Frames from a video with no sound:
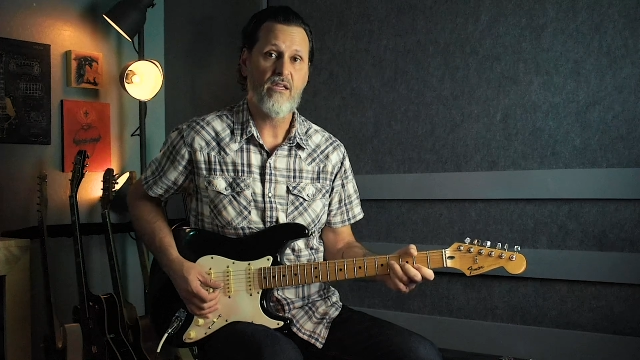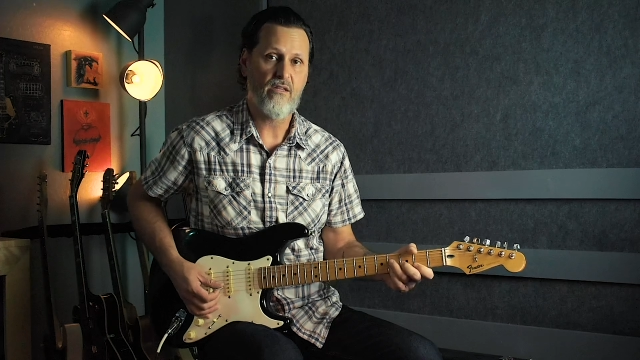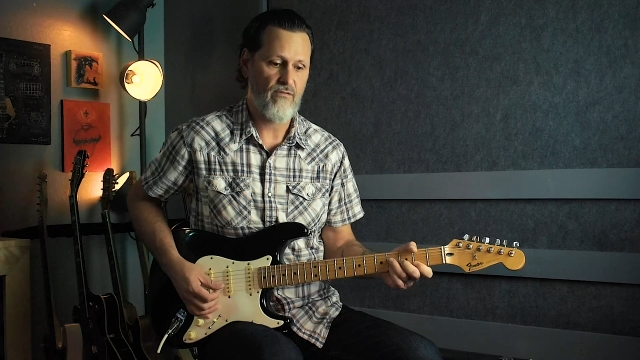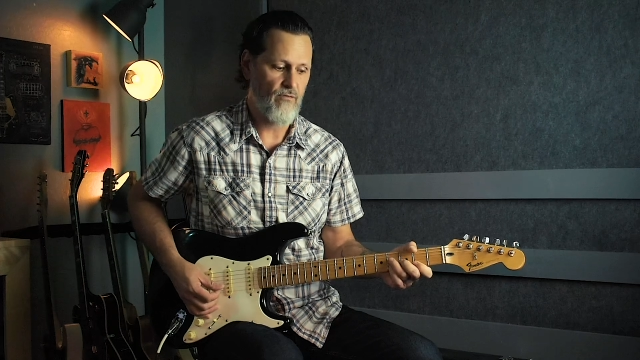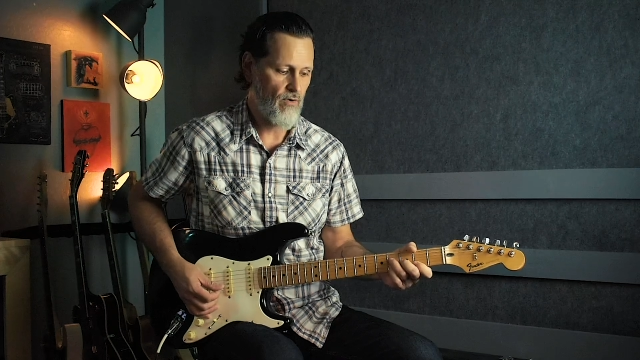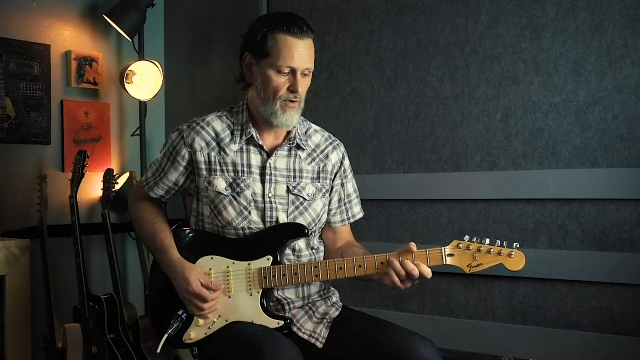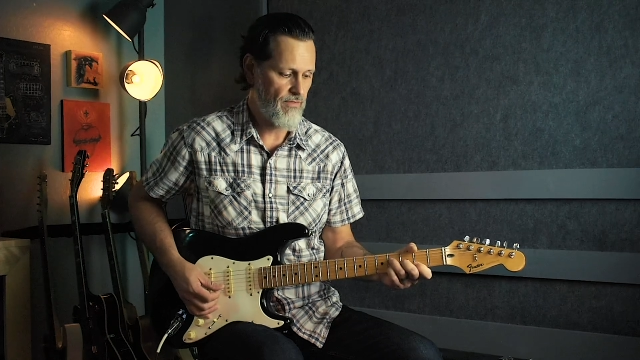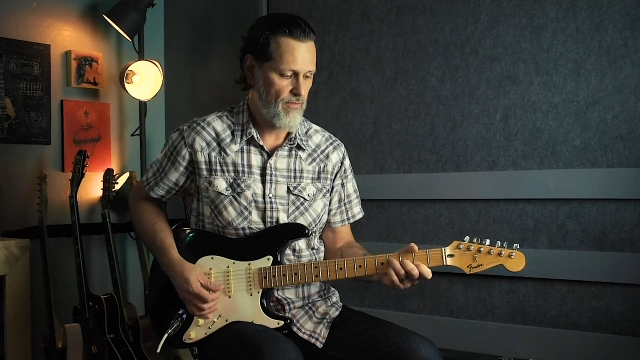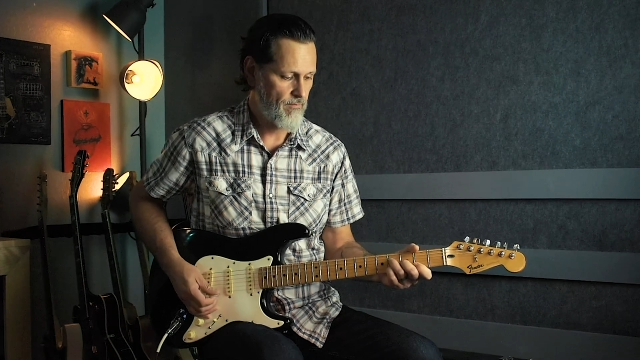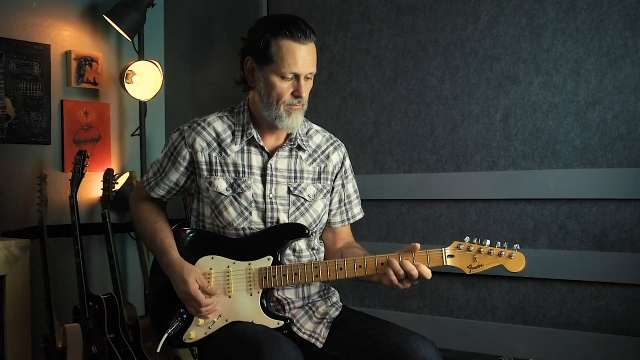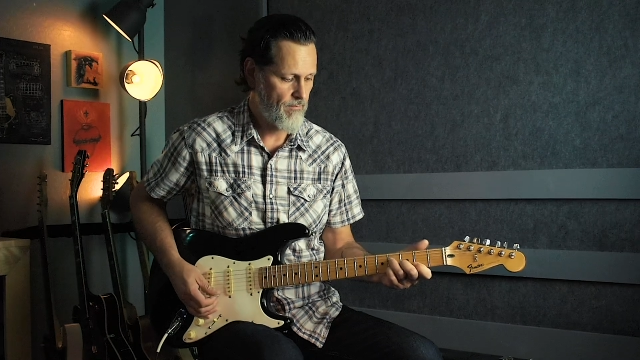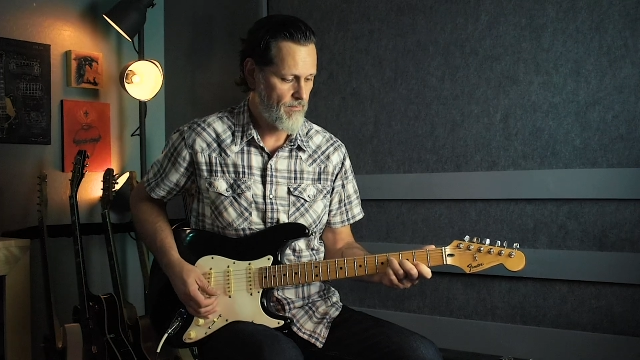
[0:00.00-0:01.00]
at the 4th,
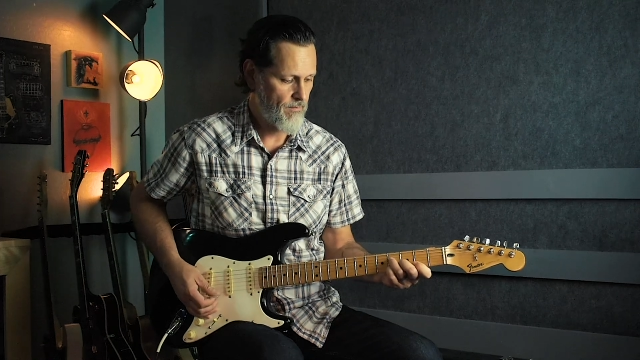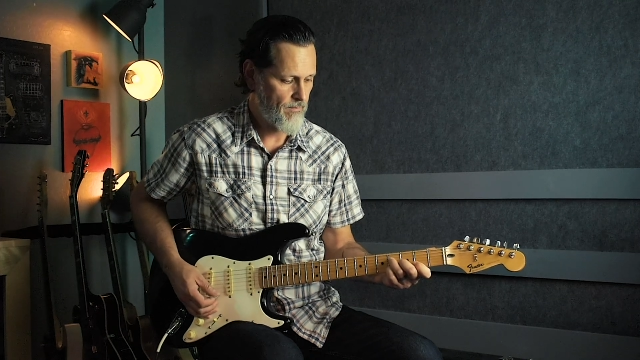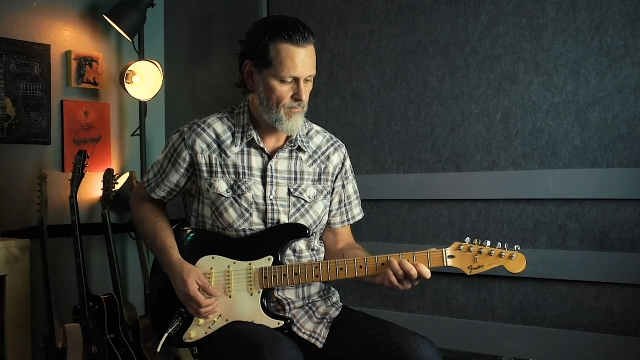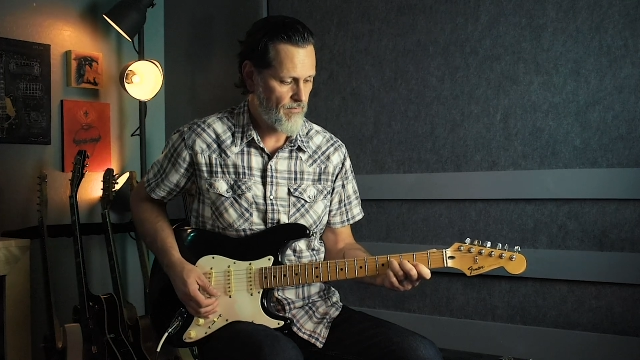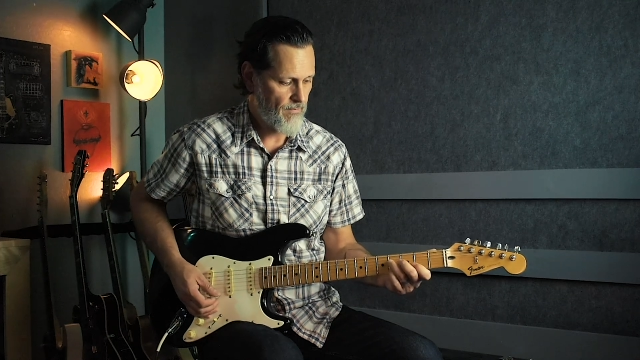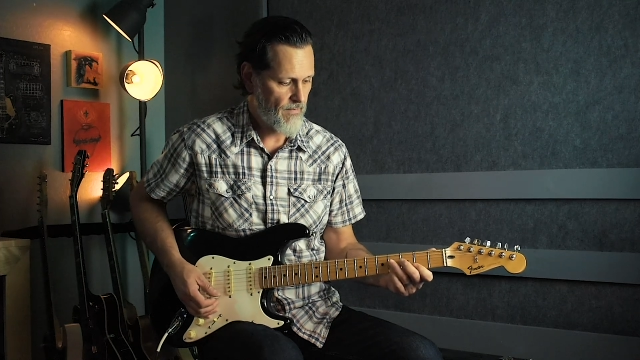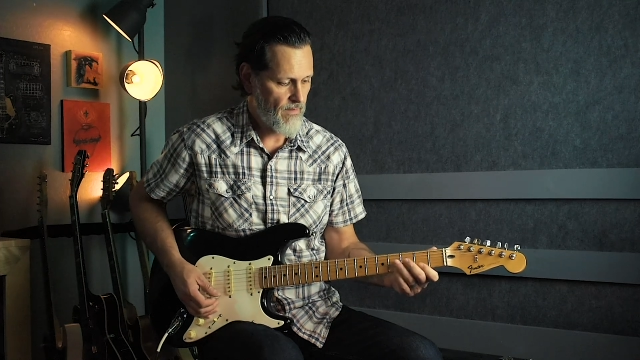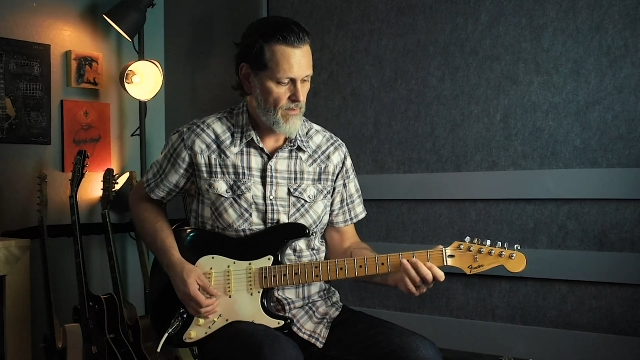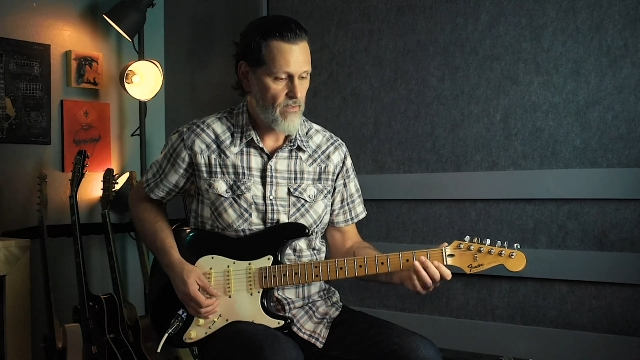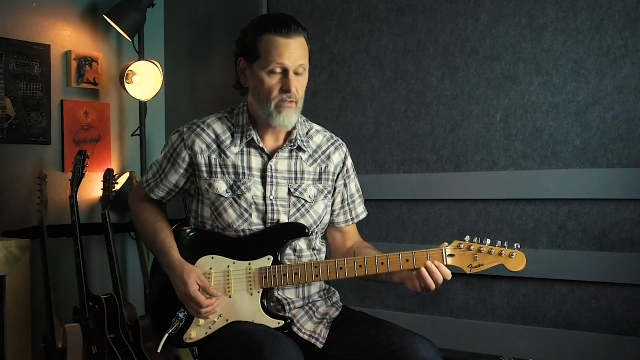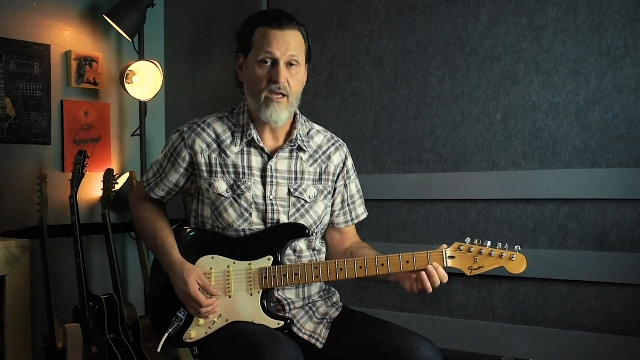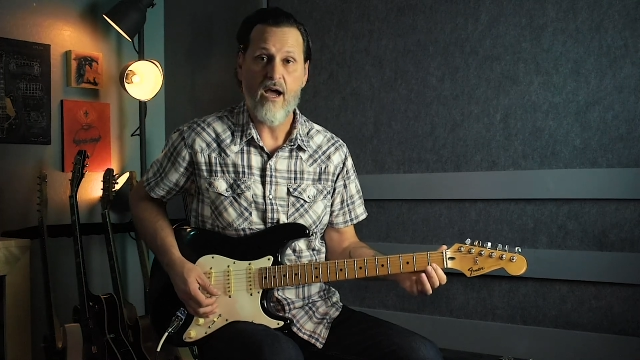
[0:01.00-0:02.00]

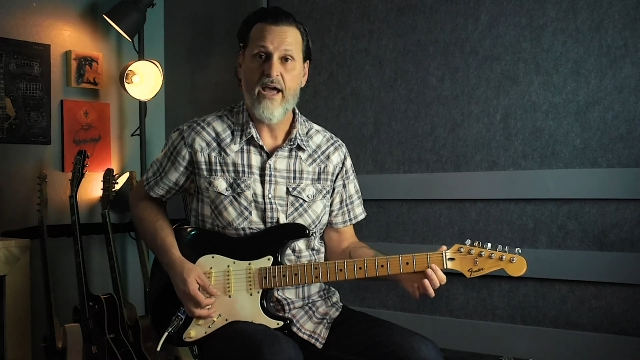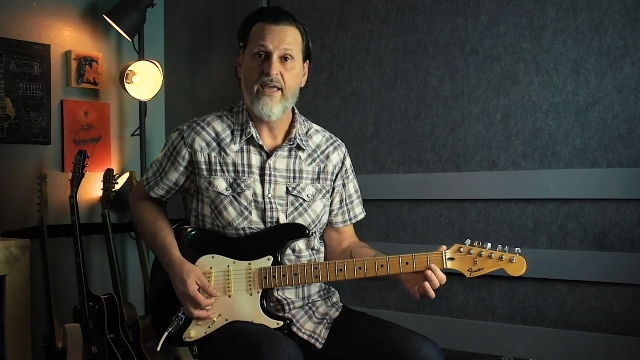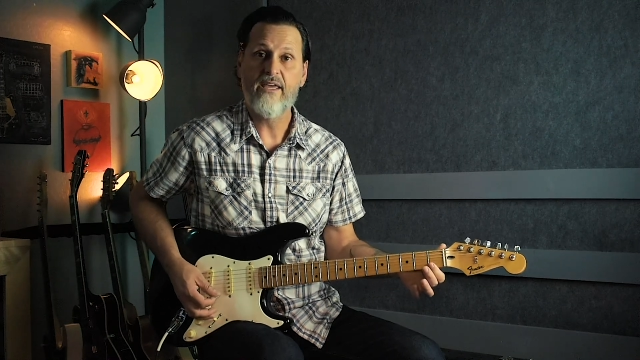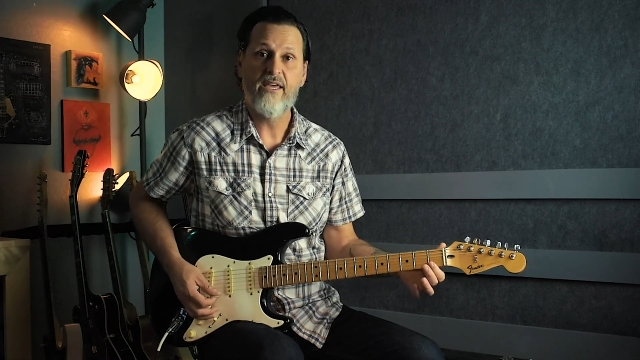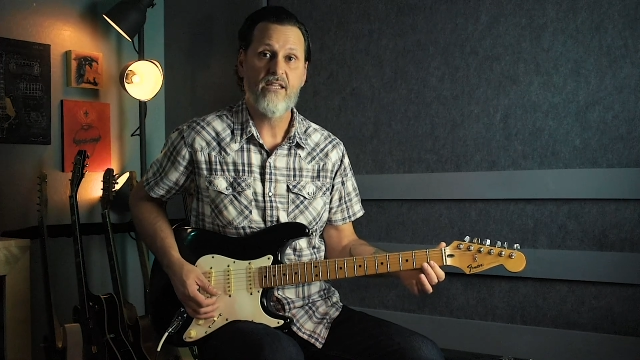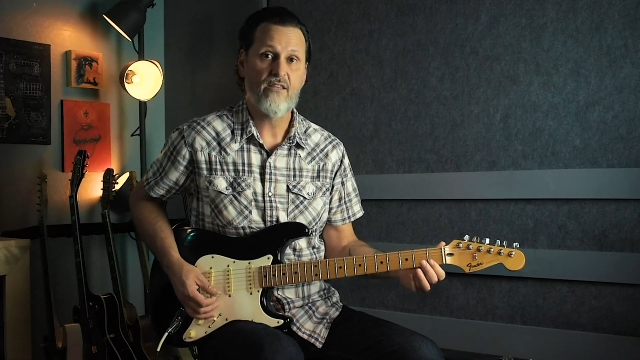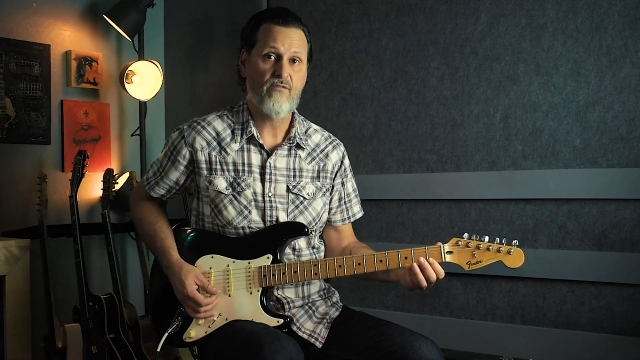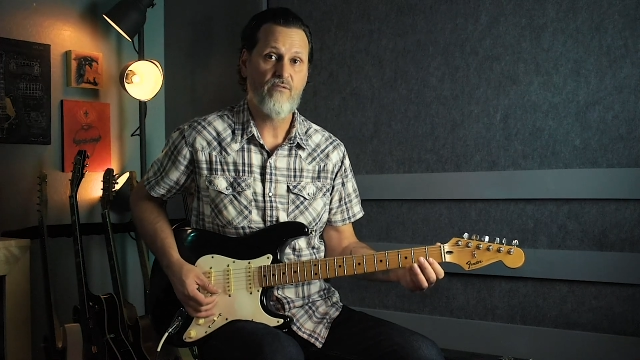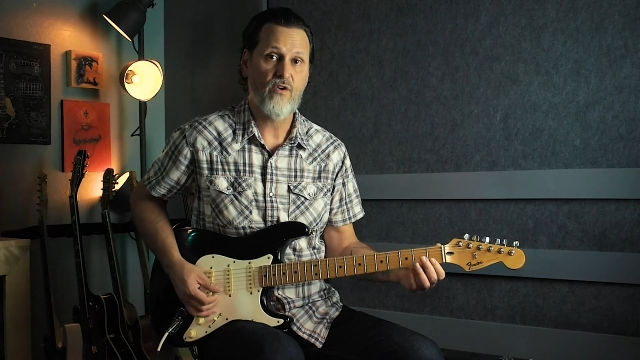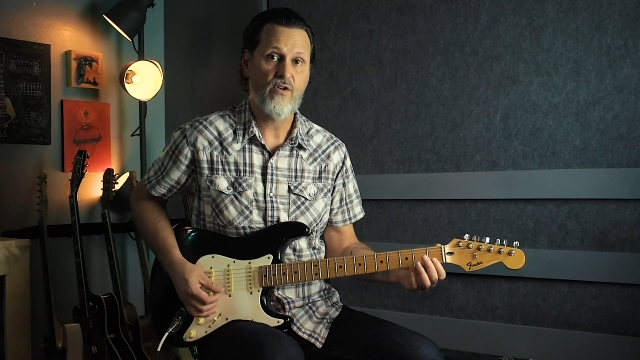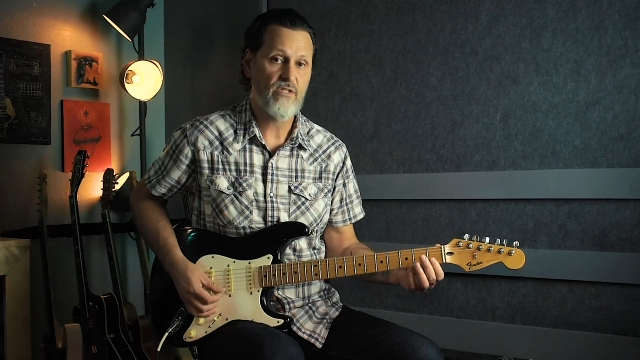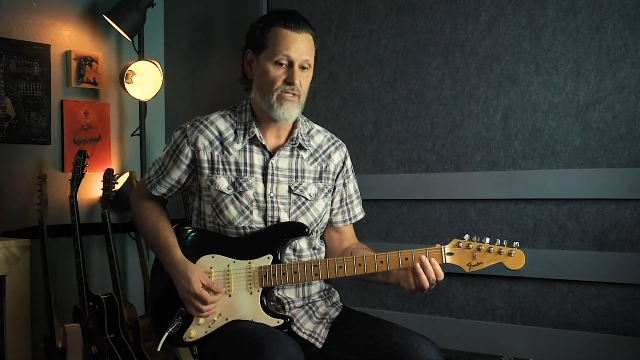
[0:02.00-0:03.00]
the high E at the
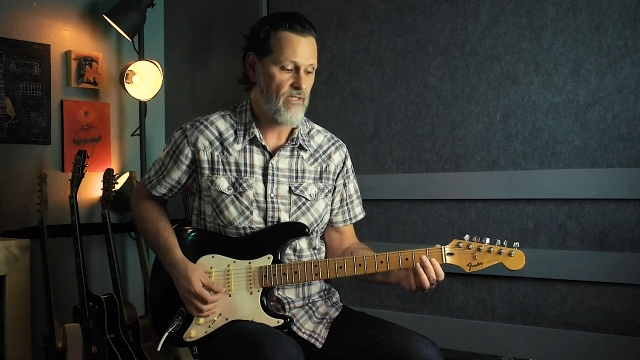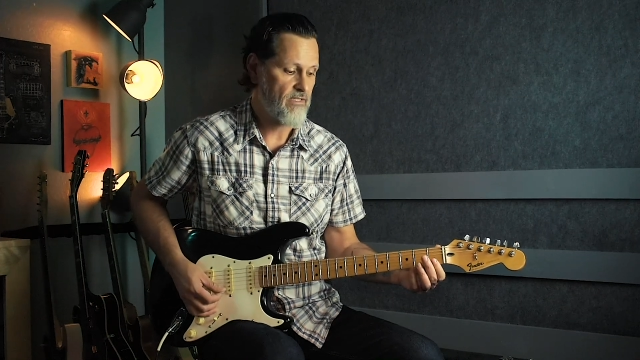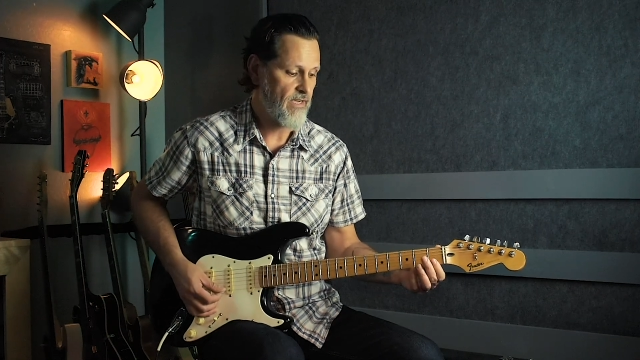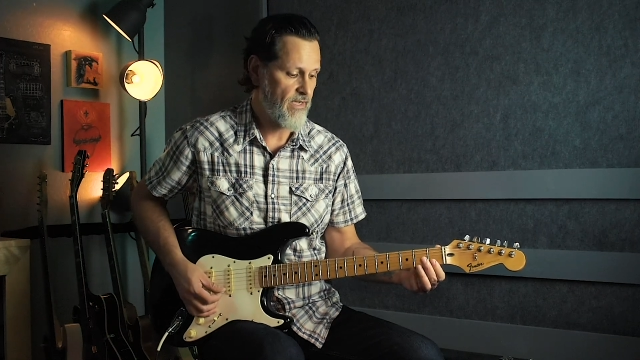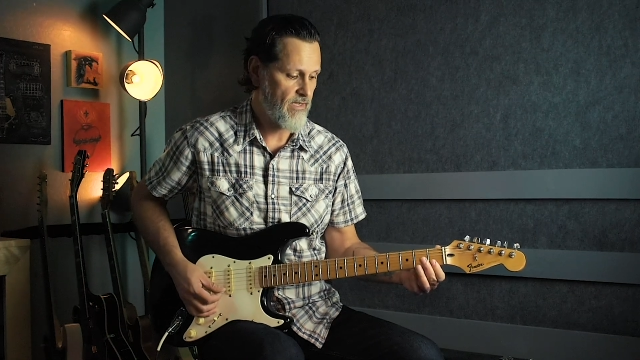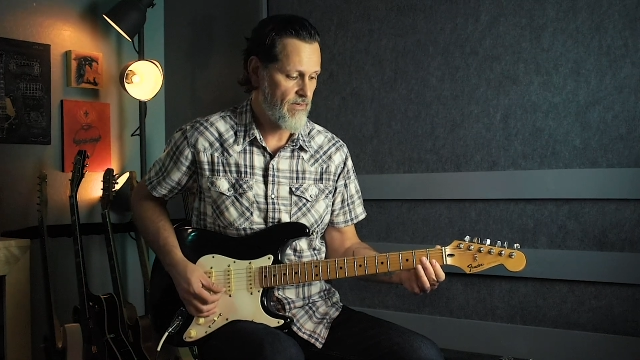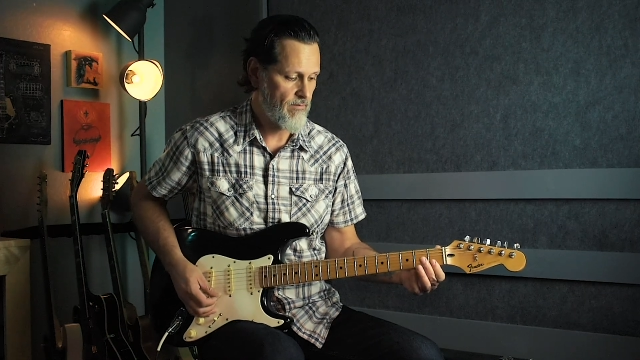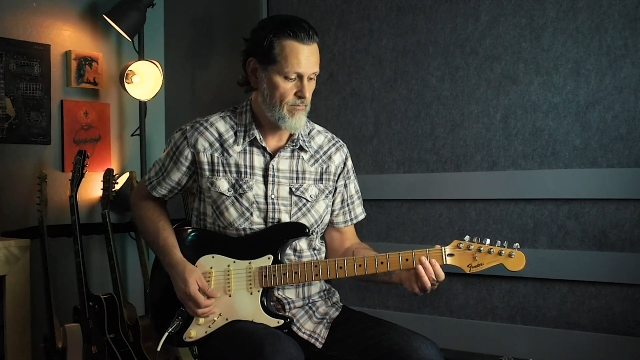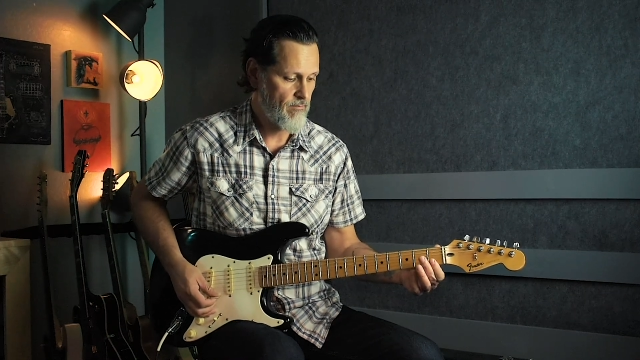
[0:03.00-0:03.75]
1st and the 2nd.